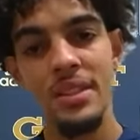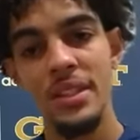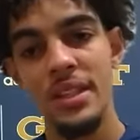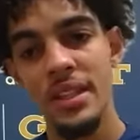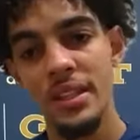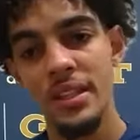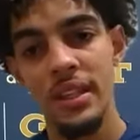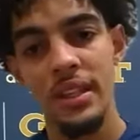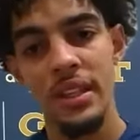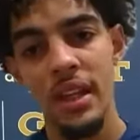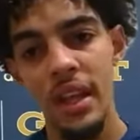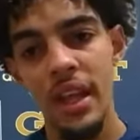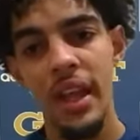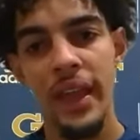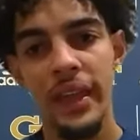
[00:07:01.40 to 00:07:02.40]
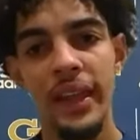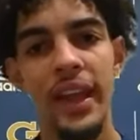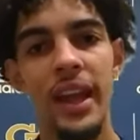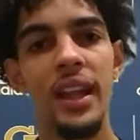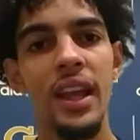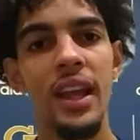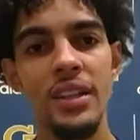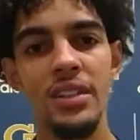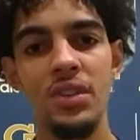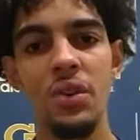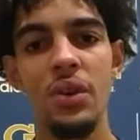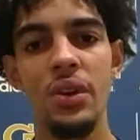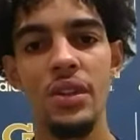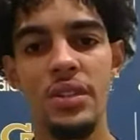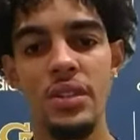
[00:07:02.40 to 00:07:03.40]
season, and they got a lot of
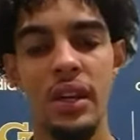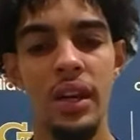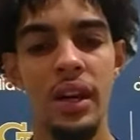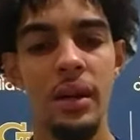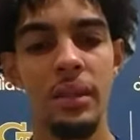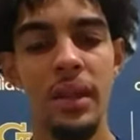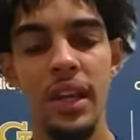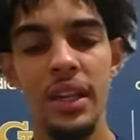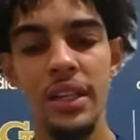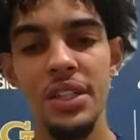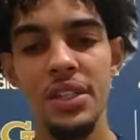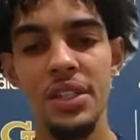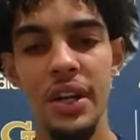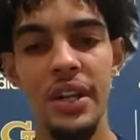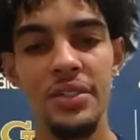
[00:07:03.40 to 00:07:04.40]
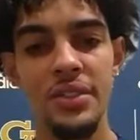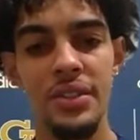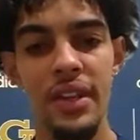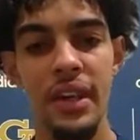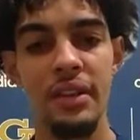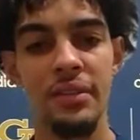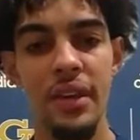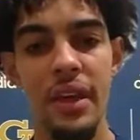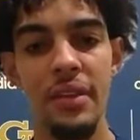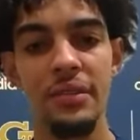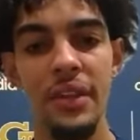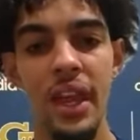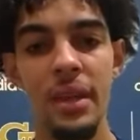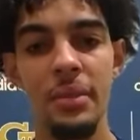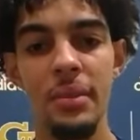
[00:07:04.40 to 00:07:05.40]
scores, a lot of good transfers that have
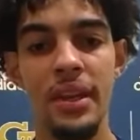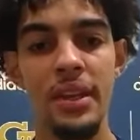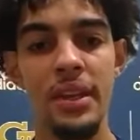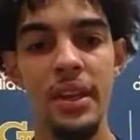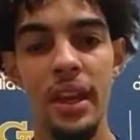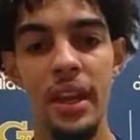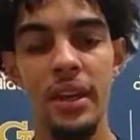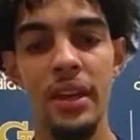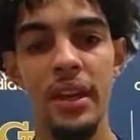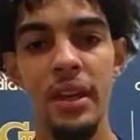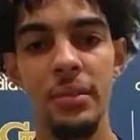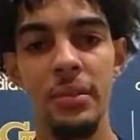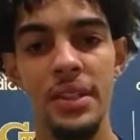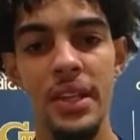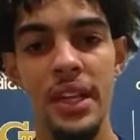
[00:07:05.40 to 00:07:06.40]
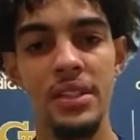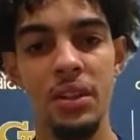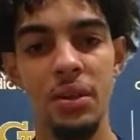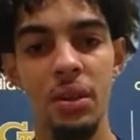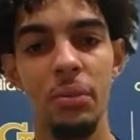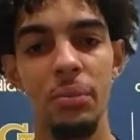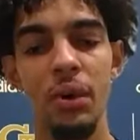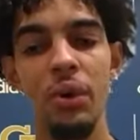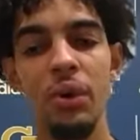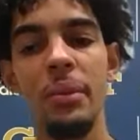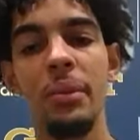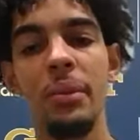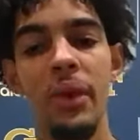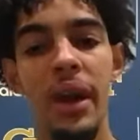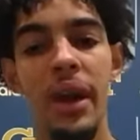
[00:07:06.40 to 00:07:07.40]
came in and changed their little program
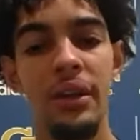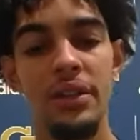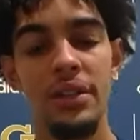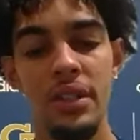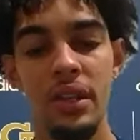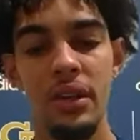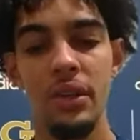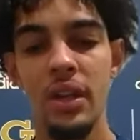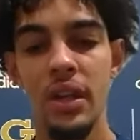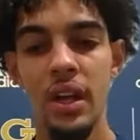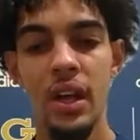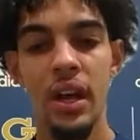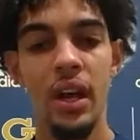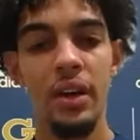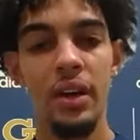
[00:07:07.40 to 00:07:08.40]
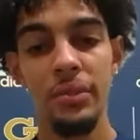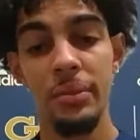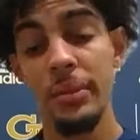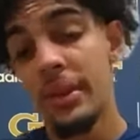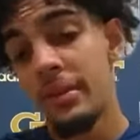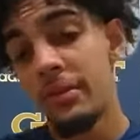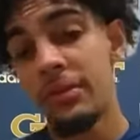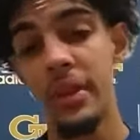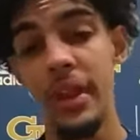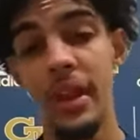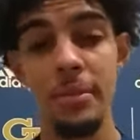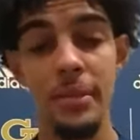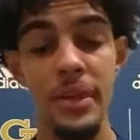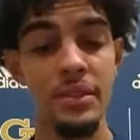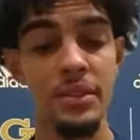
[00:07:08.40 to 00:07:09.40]
around. So from
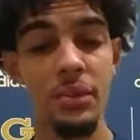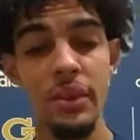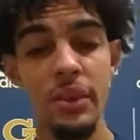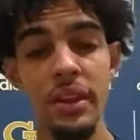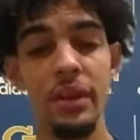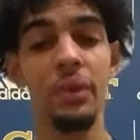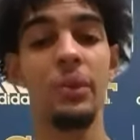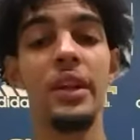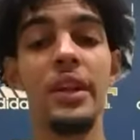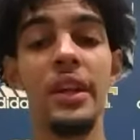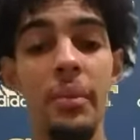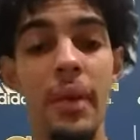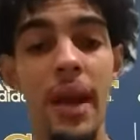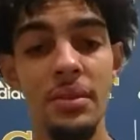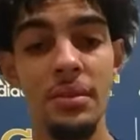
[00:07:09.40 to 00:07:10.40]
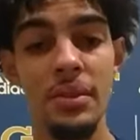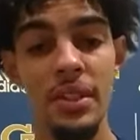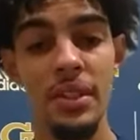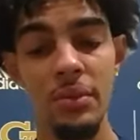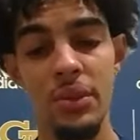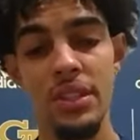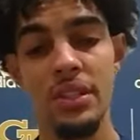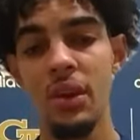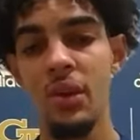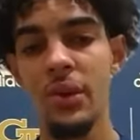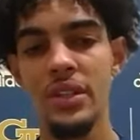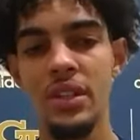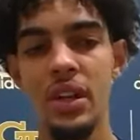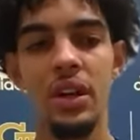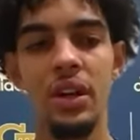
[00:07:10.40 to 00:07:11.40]
them, they're a really good basketball team, which they
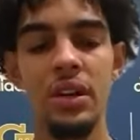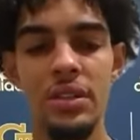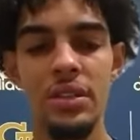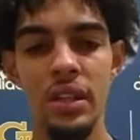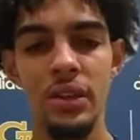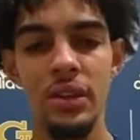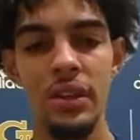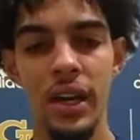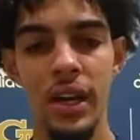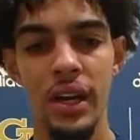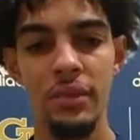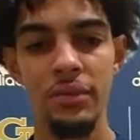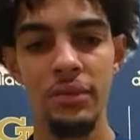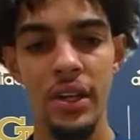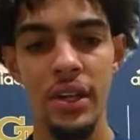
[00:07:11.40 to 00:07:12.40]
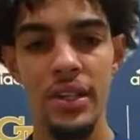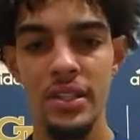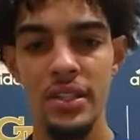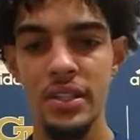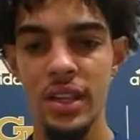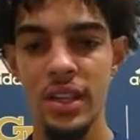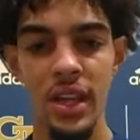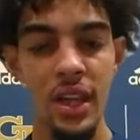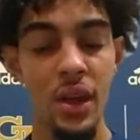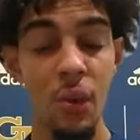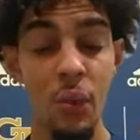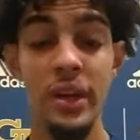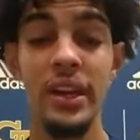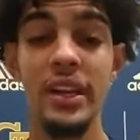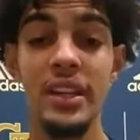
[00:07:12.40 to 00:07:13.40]
always are. So for us, is
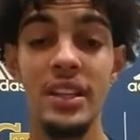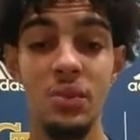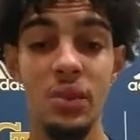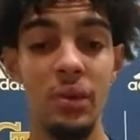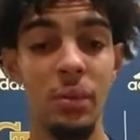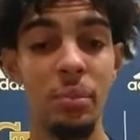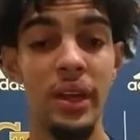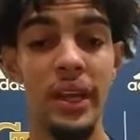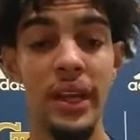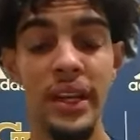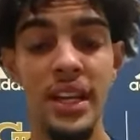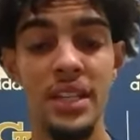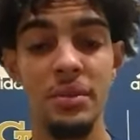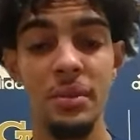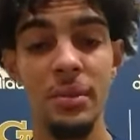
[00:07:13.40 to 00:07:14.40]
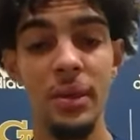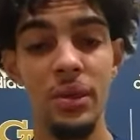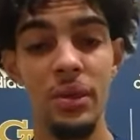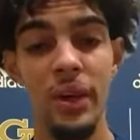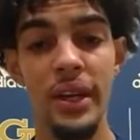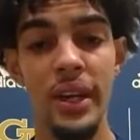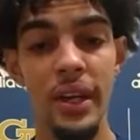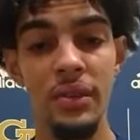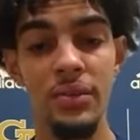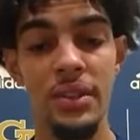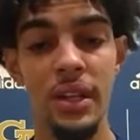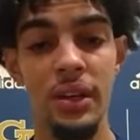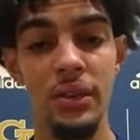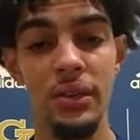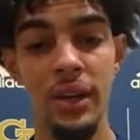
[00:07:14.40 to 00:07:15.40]
we need this one. We're playing in desperate mode right now.
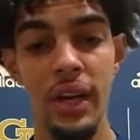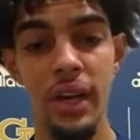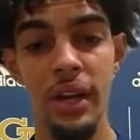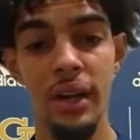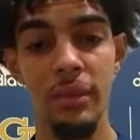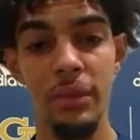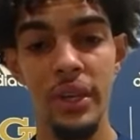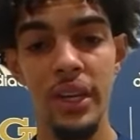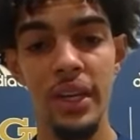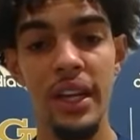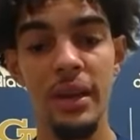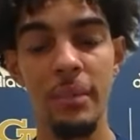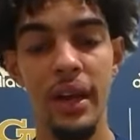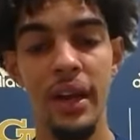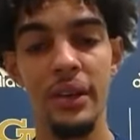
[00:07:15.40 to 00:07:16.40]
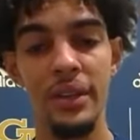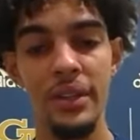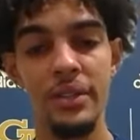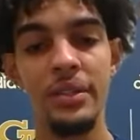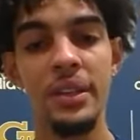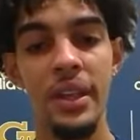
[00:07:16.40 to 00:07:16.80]
So we need to come out and